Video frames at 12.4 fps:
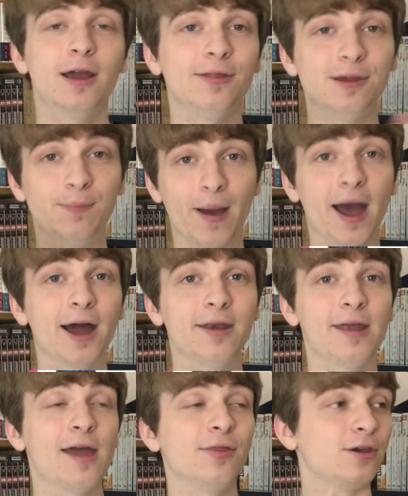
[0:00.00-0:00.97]
the
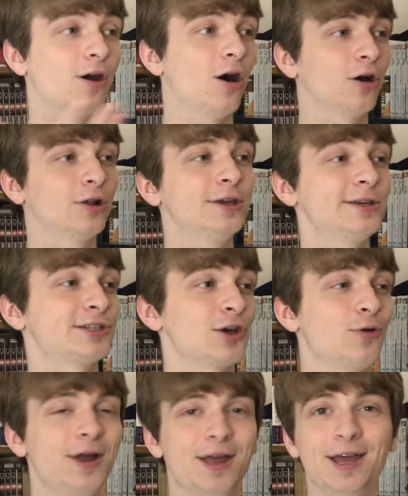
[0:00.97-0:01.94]
bad, and the ugly,
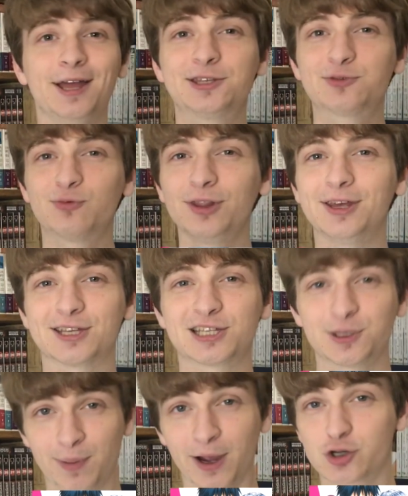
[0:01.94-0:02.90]
so it's really a
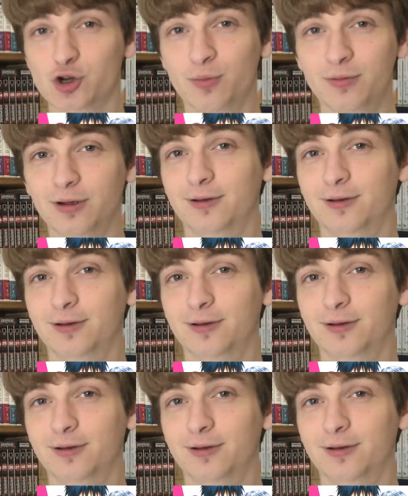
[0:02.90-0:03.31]
spectrum.